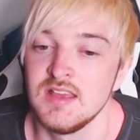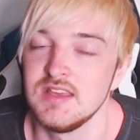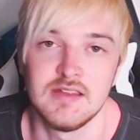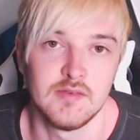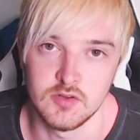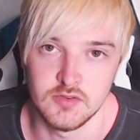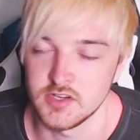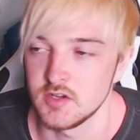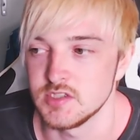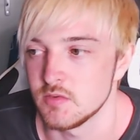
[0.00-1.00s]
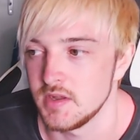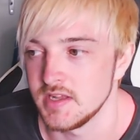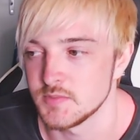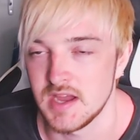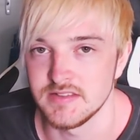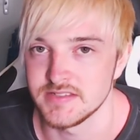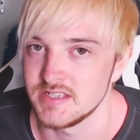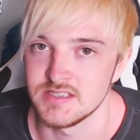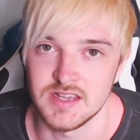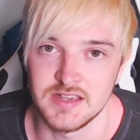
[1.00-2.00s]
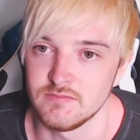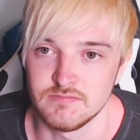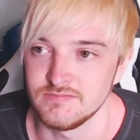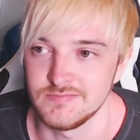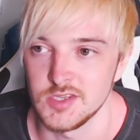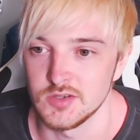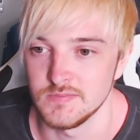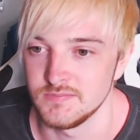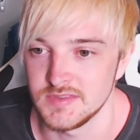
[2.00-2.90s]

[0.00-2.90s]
You never know. There could be someone else behind the scenes, like, you know,